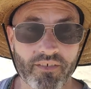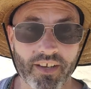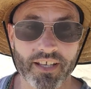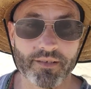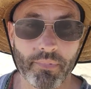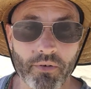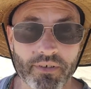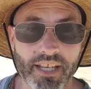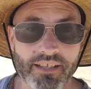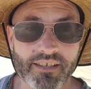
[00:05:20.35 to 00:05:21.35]
giving us
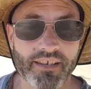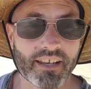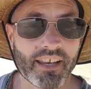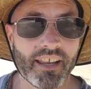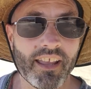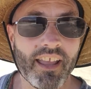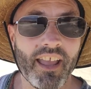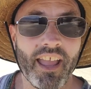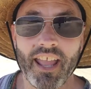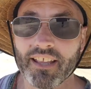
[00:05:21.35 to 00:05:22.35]
bone density,
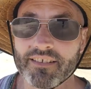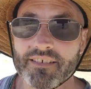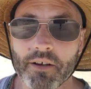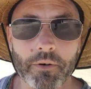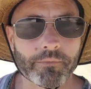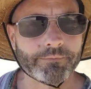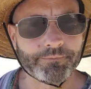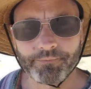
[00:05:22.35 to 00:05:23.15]
and so on.